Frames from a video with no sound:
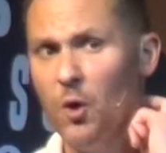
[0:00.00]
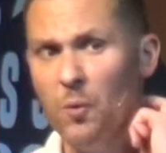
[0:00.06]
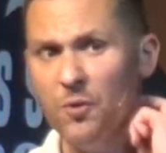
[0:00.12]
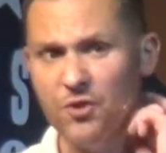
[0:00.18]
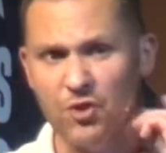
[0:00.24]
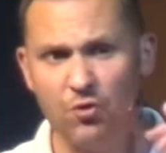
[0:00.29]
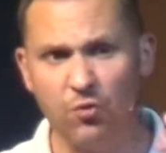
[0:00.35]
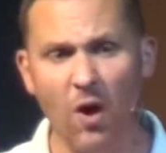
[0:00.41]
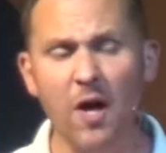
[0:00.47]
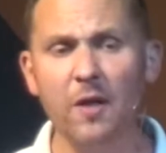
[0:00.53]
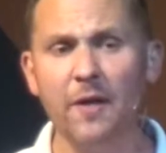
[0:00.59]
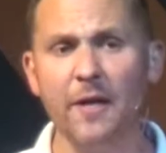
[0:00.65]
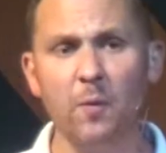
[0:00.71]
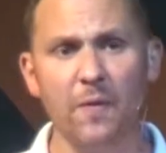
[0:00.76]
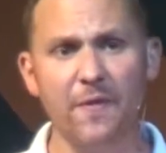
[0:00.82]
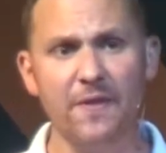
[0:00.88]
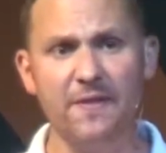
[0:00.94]
who was
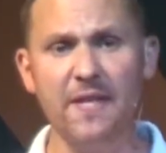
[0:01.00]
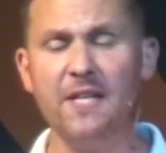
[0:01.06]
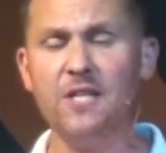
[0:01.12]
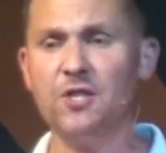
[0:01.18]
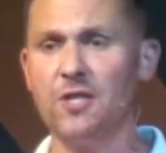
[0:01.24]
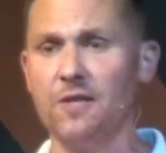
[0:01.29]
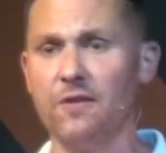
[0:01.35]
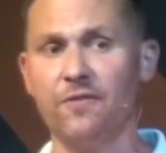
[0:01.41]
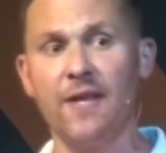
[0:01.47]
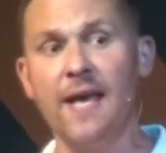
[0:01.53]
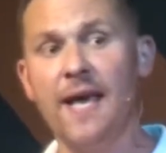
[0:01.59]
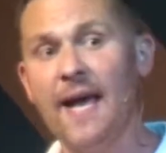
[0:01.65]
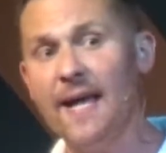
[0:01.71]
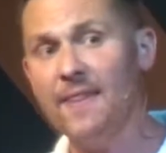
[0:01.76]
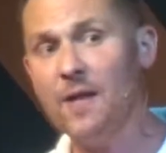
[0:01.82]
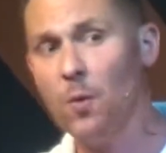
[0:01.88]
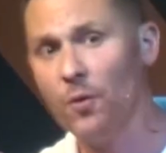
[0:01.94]
struggling with addictions.
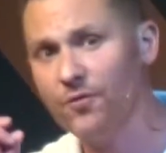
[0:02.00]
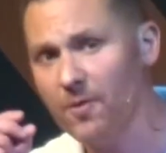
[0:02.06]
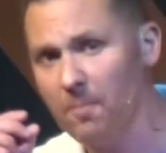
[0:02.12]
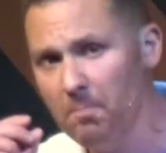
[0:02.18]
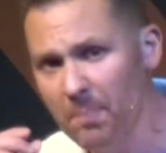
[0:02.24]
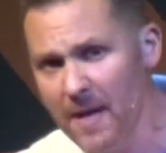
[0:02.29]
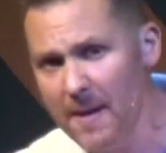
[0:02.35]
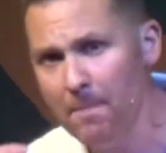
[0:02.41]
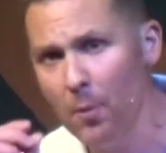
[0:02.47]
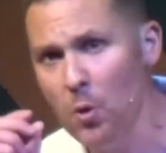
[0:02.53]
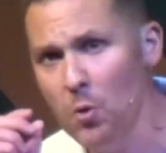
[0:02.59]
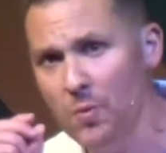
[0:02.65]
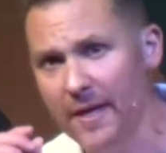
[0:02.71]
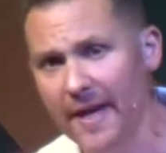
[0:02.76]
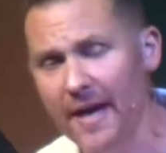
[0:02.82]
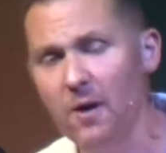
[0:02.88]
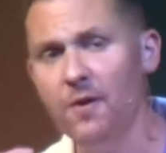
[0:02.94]
And there were some people
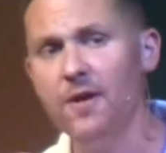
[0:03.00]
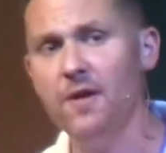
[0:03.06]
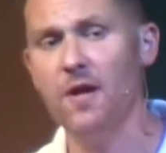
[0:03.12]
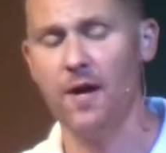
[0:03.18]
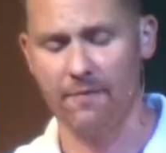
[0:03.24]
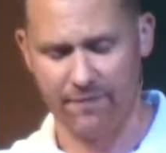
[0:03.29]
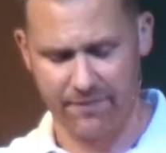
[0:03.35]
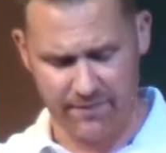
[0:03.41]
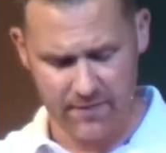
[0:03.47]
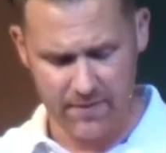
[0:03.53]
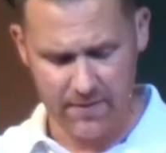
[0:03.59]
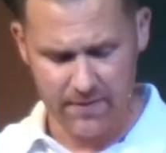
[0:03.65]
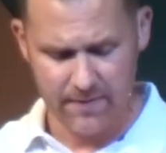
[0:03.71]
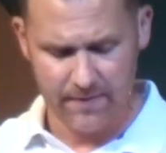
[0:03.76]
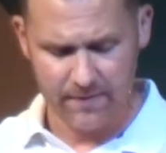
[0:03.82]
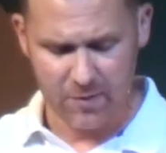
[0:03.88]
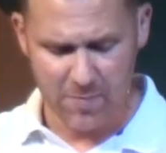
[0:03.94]
who cared enough
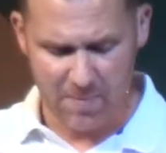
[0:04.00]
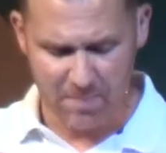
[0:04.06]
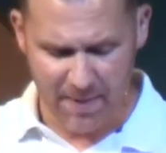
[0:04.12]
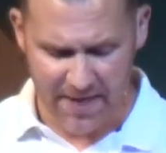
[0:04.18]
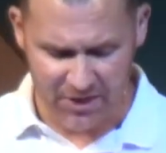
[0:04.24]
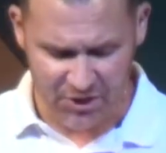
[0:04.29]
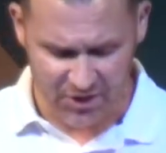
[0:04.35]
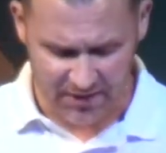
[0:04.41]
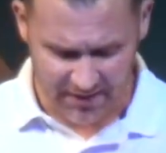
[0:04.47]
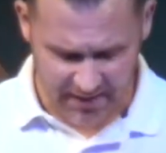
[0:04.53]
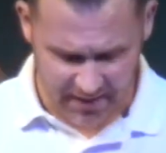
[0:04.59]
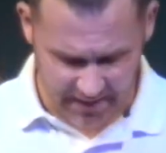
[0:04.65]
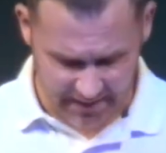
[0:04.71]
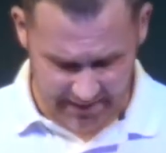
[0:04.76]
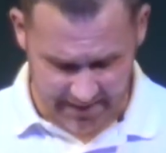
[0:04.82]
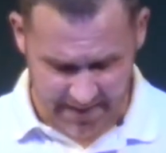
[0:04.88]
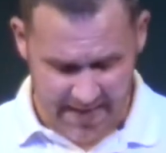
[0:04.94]
to be patient and
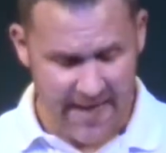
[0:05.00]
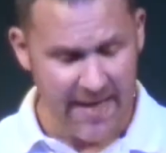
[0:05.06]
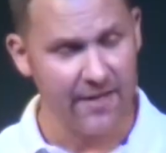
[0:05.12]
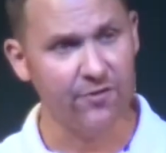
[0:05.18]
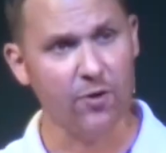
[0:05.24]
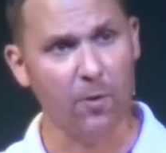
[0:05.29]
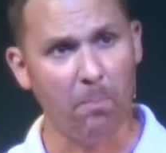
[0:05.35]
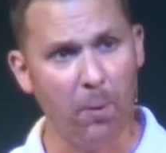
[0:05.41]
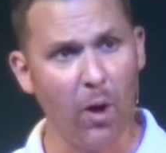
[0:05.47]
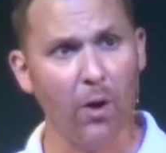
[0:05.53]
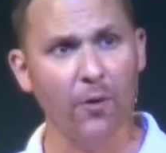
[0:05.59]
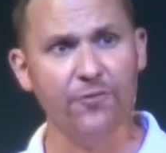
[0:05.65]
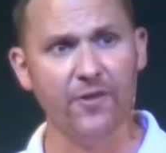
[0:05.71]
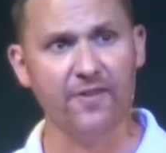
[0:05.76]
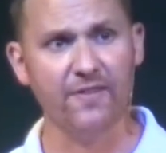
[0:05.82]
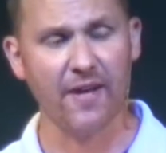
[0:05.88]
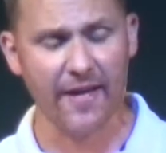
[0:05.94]
kind. And so
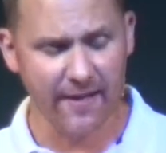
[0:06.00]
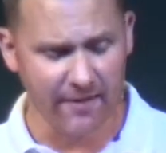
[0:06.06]
Paul said,